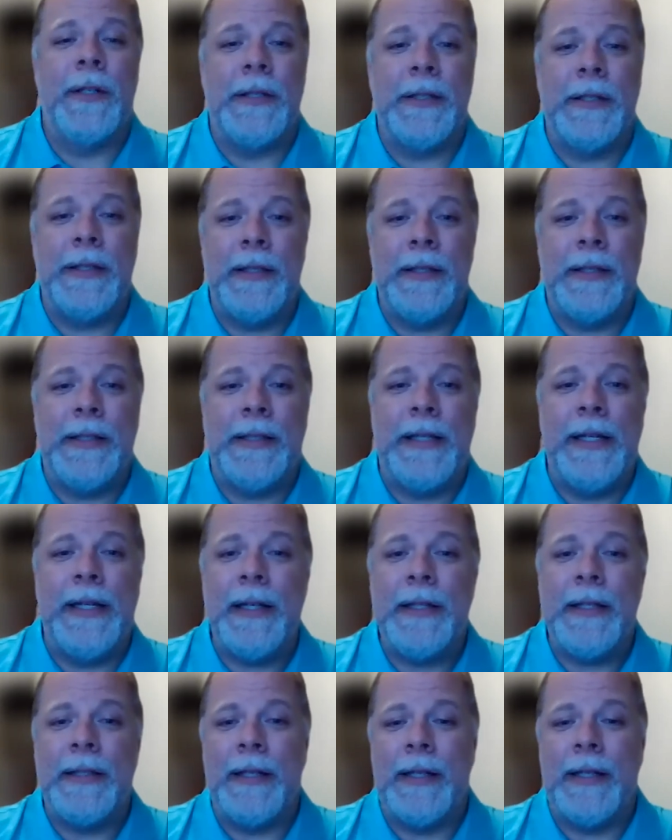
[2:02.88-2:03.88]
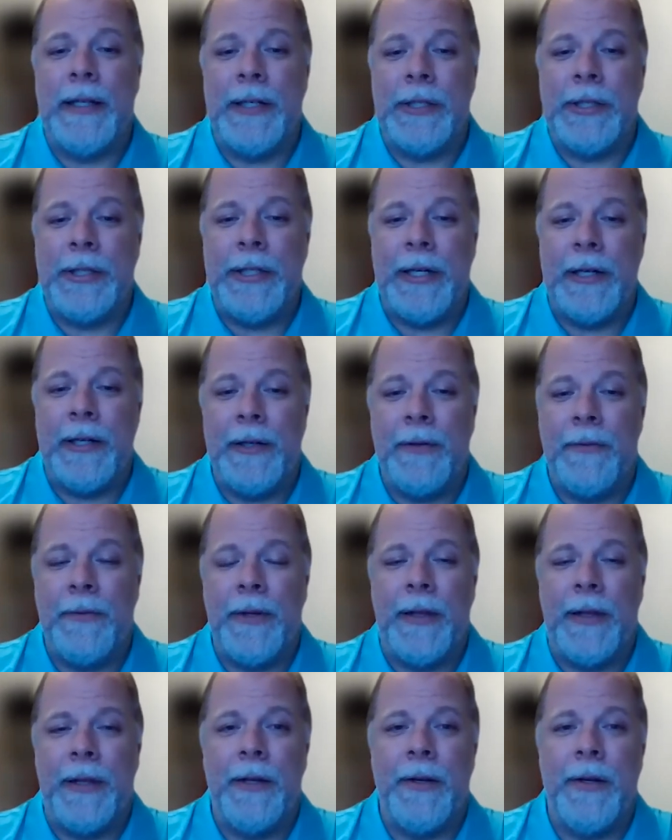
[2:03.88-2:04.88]
verse six. I'm going to share it
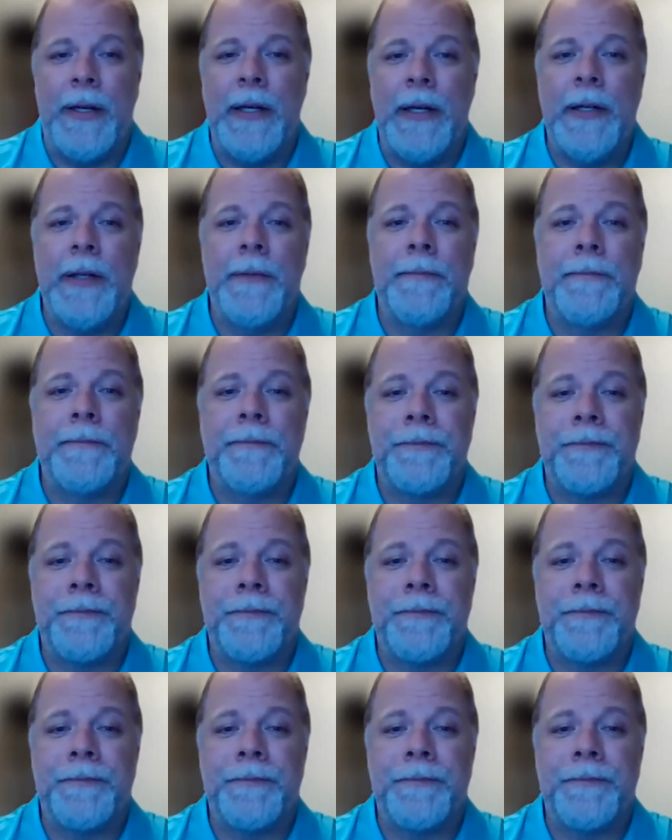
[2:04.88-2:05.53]
with you here,